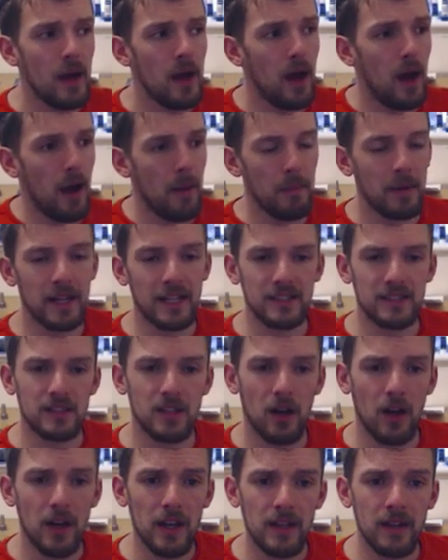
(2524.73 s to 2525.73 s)
But it's
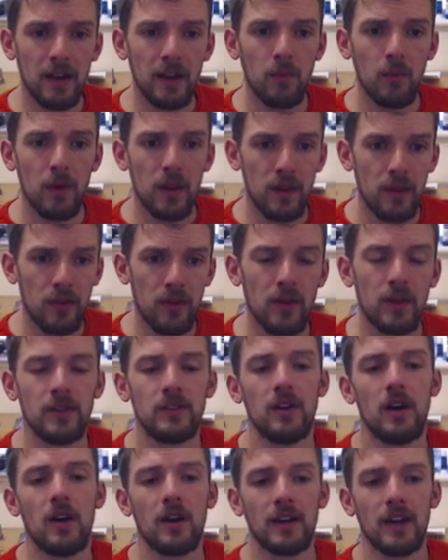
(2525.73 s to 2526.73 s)
tied in with the
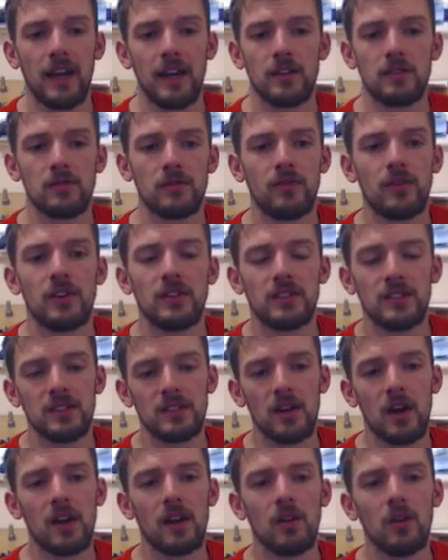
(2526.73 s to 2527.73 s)
Dark Angels versus
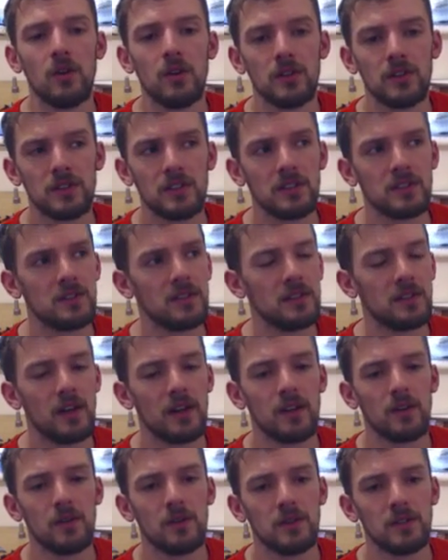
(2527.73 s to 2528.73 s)
Night Lords, because the
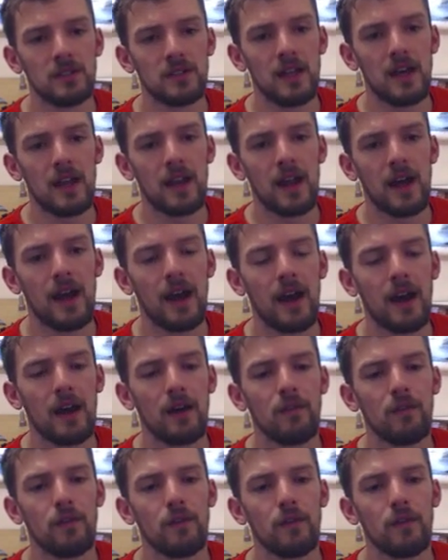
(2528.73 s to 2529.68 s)
Night Lords then have